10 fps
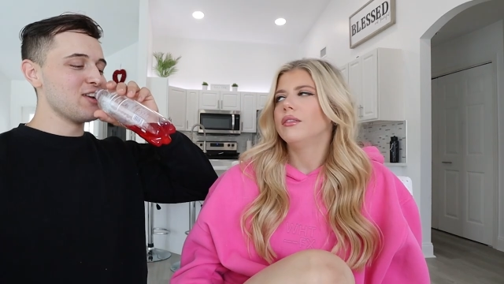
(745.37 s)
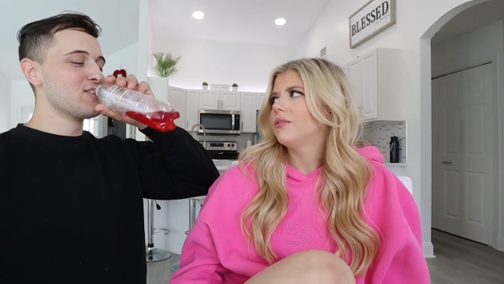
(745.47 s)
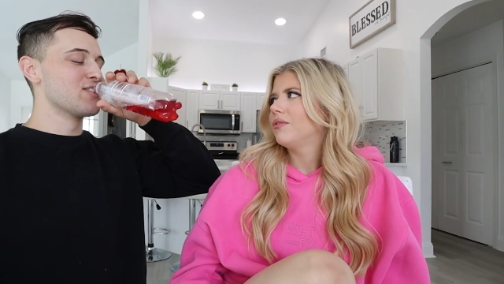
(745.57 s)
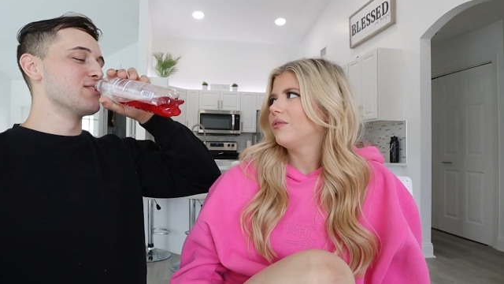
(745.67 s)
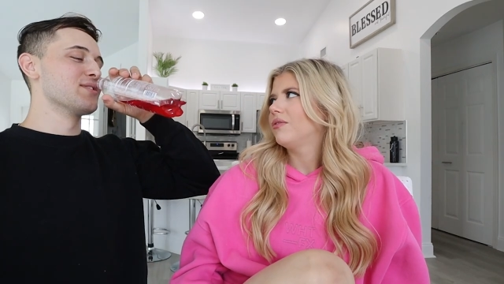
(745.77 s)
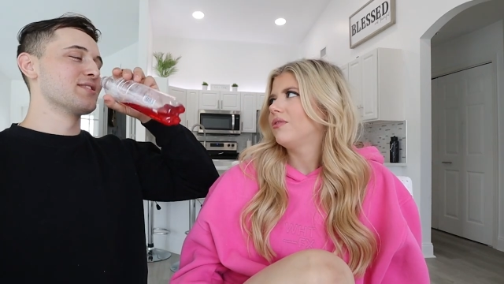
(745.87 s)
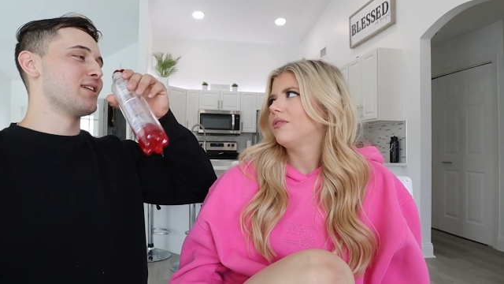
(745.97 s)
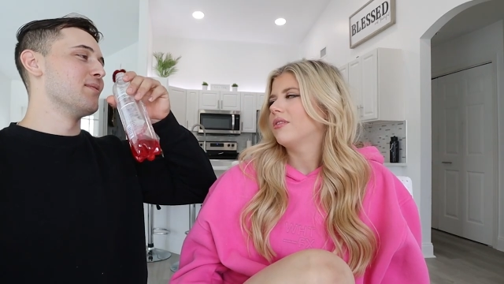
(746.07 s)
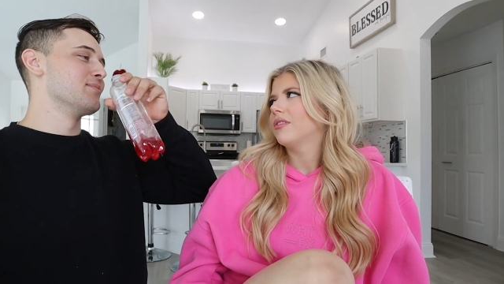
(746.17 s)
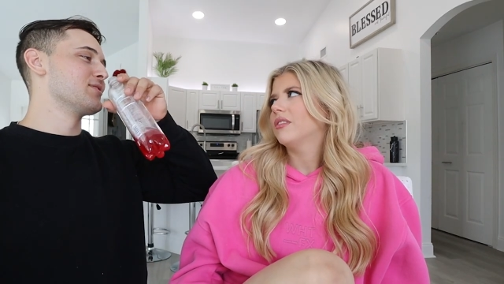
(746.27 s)
Speaker 1: I knew you were doing
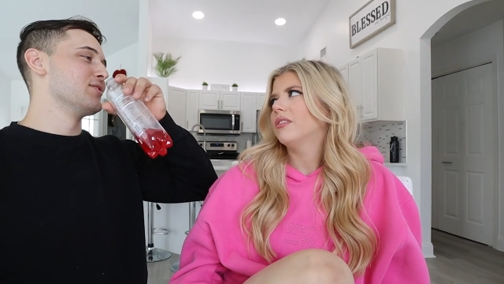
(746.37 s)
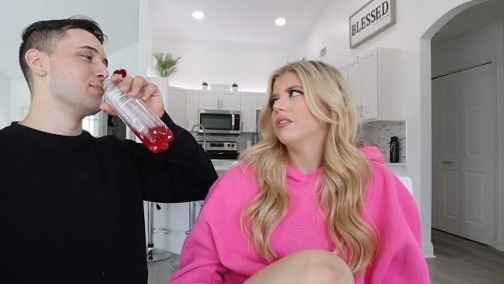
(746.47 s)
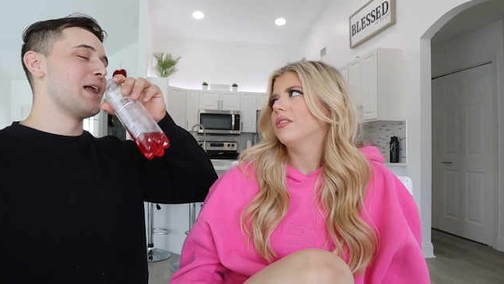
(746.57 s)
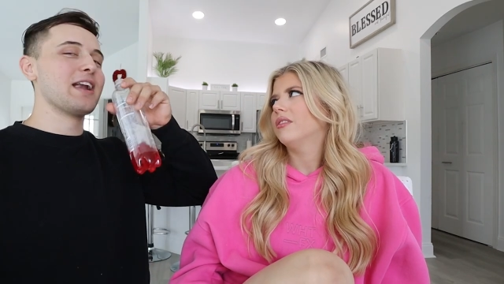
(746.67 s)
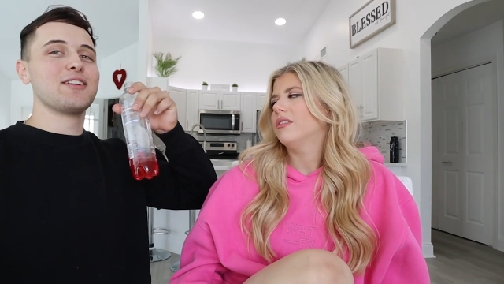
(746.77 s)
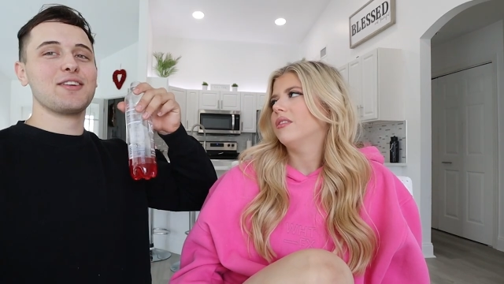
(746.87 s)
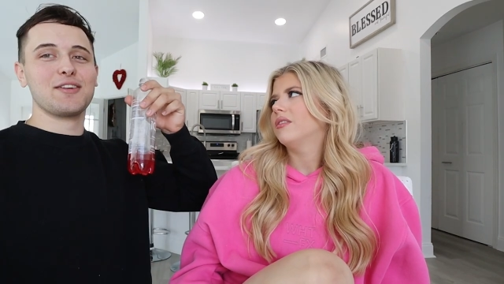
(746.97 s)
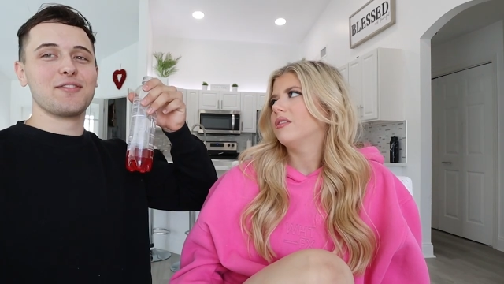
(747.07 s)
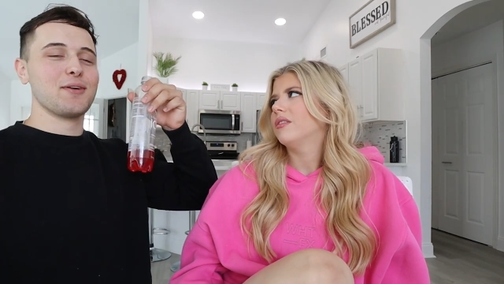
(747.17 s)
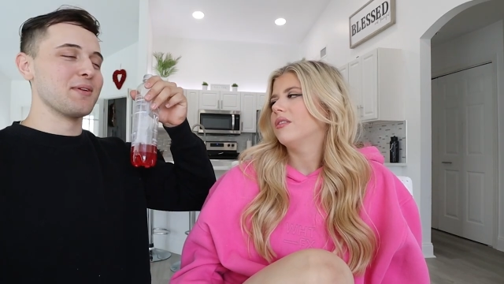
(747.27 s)
something stupid. I didn't know
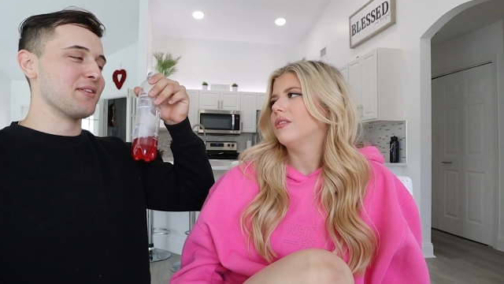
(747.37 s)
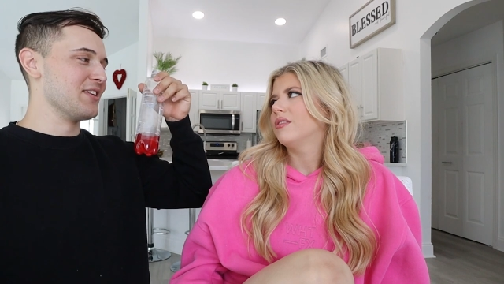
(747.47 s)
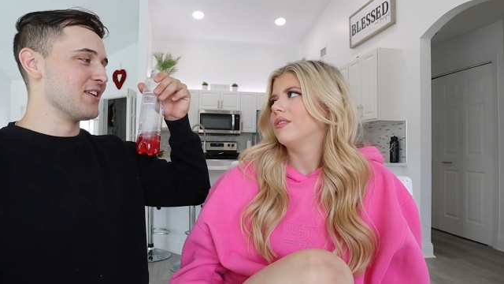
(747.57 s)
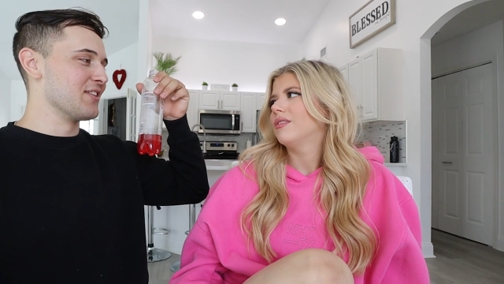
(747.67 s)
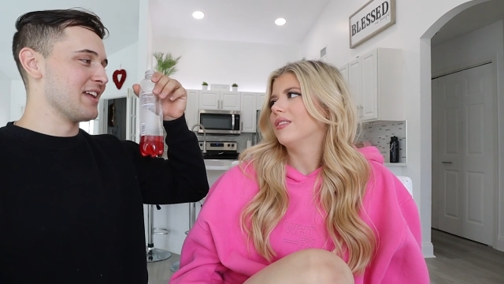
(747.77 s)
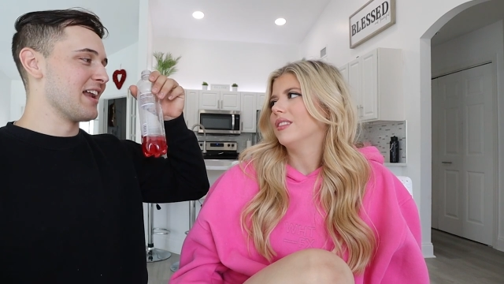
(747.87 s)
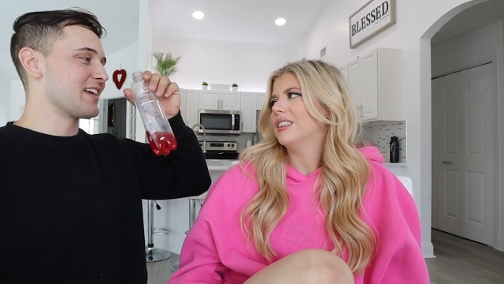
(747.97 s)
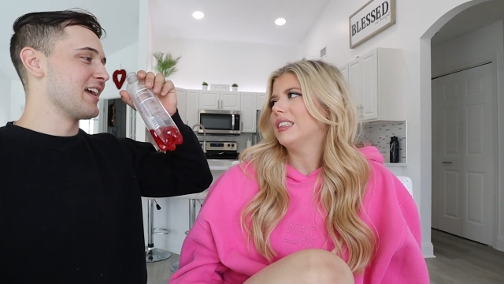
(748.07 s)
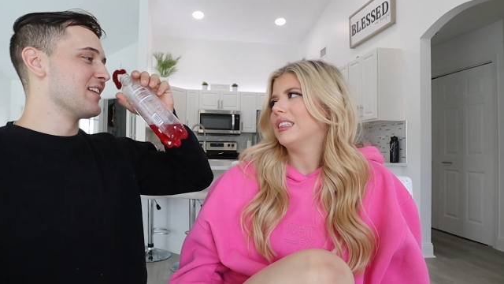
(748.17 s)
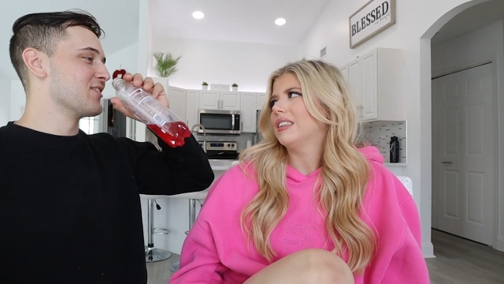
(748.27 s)
you were filming a video
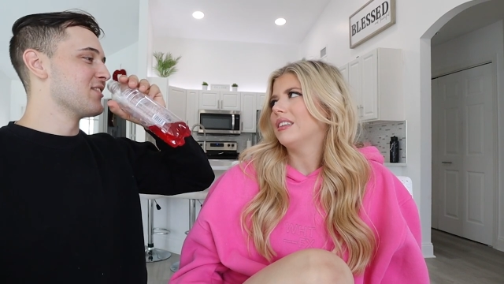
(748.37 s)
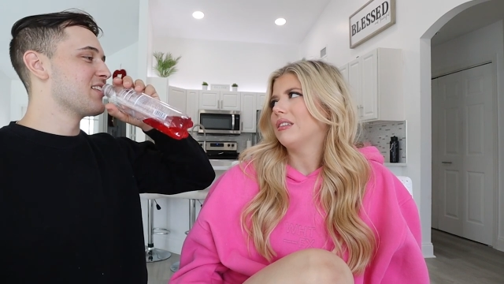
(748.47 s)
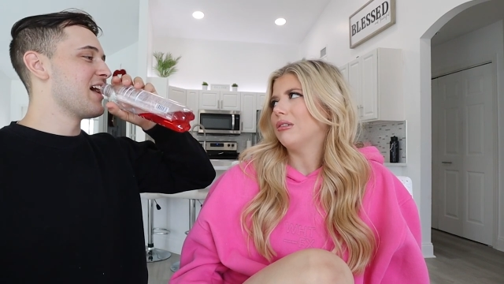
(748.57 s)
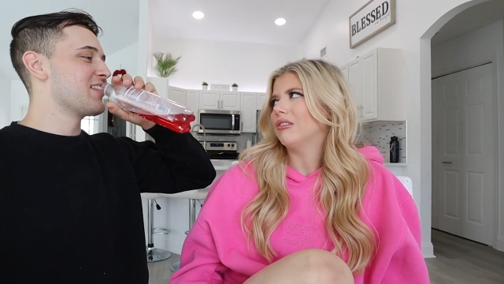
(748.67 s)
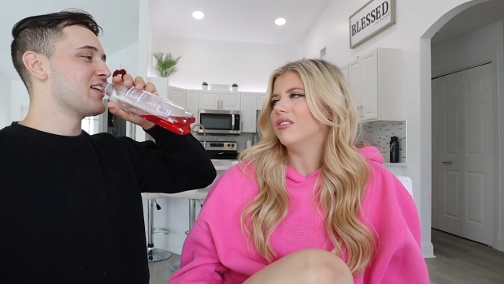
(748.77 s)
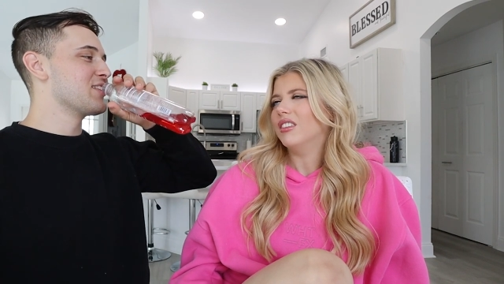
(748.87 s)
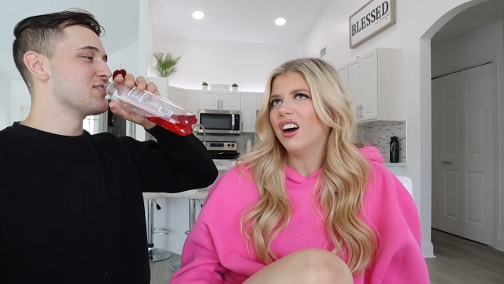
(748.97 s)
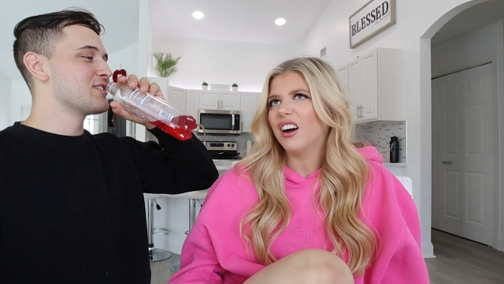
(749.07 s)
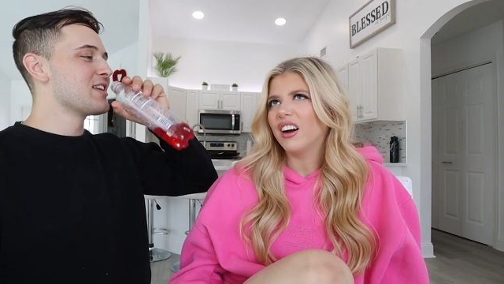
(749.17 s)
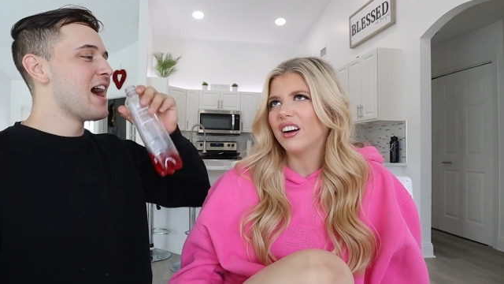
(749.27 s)
dedicated to that. I thought, Duh. you were
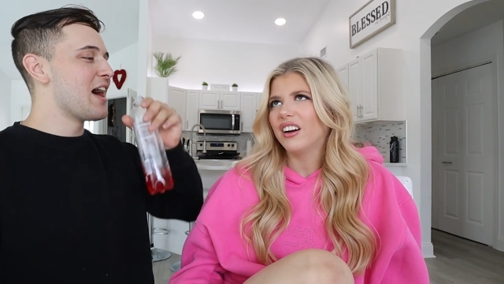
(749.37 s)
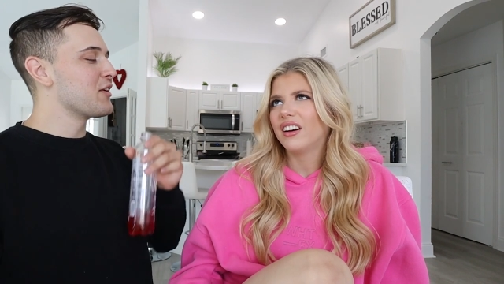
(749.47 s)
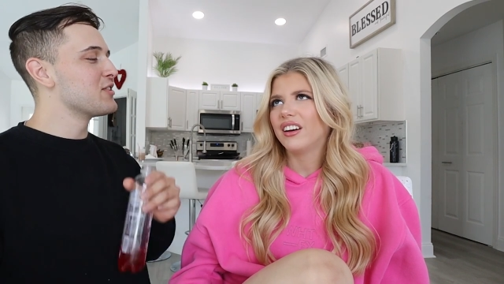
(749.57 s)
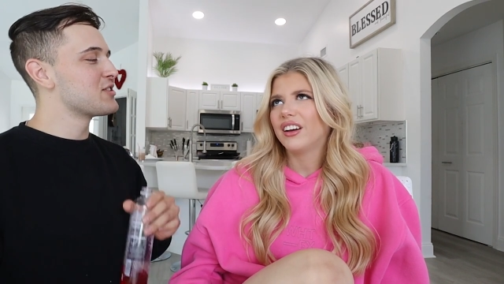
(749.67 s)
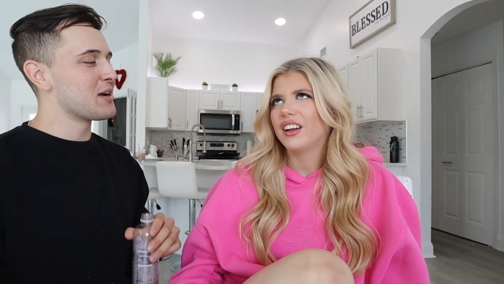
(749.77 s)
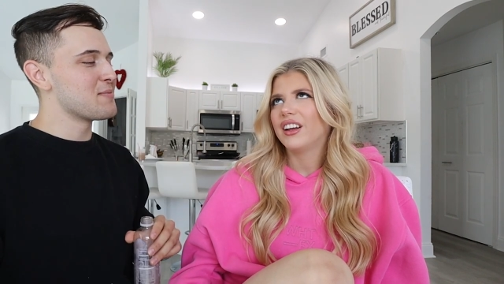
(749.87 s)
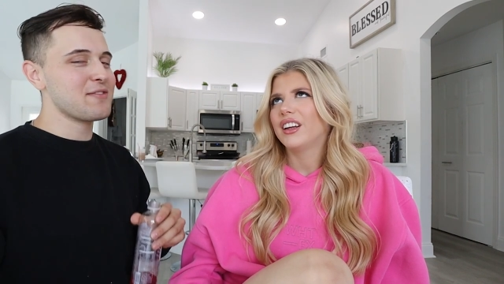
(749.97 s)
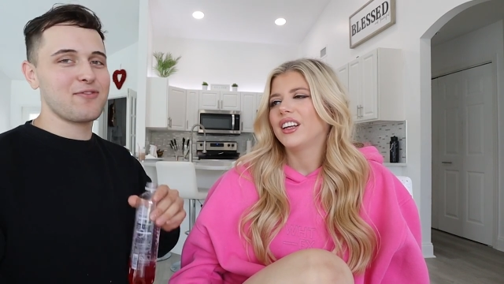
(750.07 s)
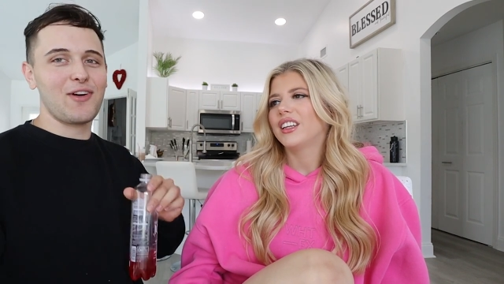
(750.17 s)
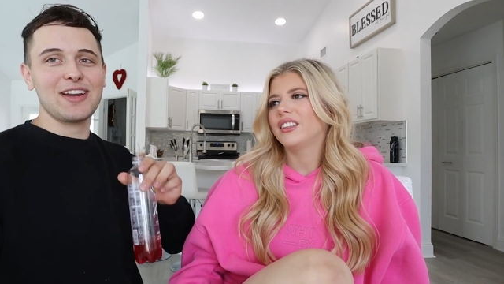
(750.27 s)
just, I thought you were trying to be
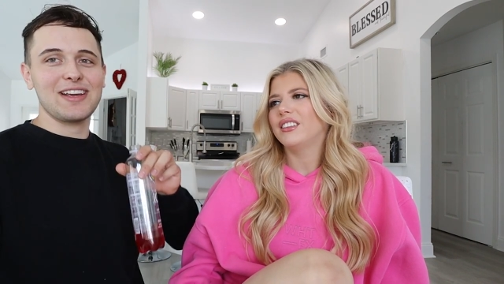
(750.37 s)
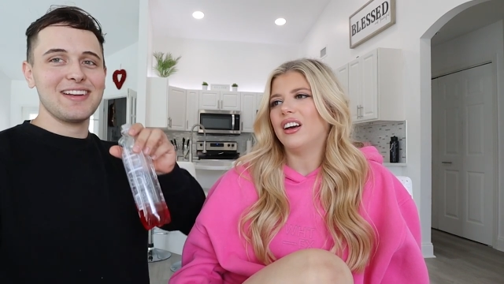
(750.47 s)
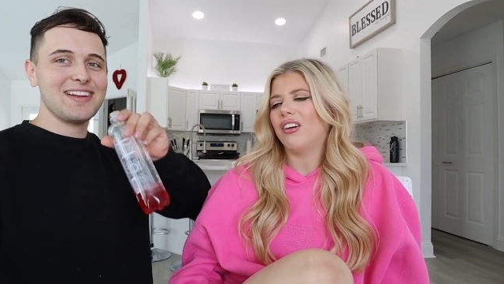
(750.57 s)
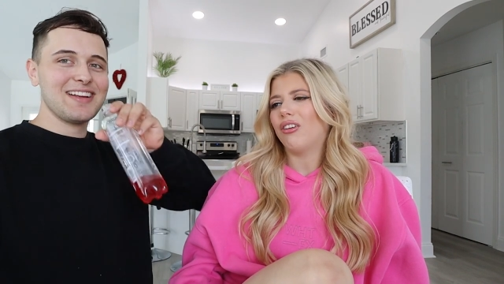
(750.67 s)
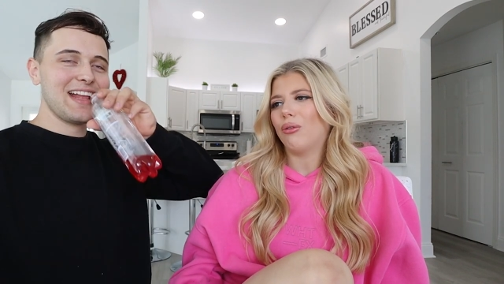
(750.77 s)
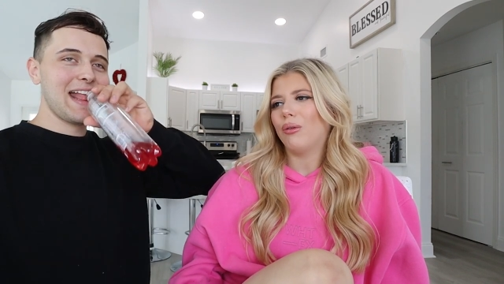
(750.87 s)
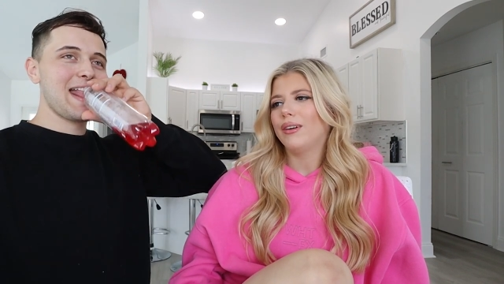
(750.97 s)
funny.
Speaker 2: No.